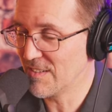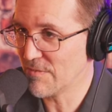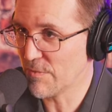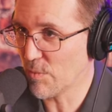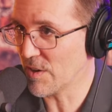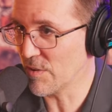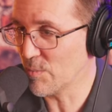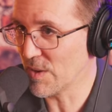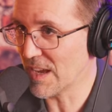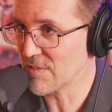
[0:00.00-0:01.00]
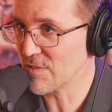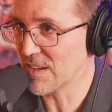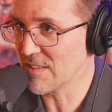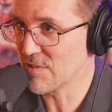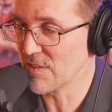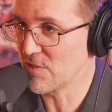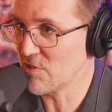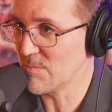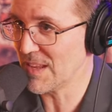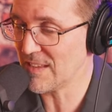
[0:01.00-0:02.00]
foyer, we entered into the
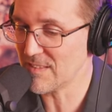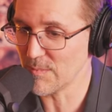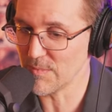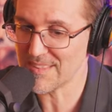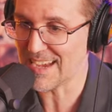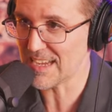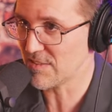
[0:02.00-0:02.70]
gymnasium side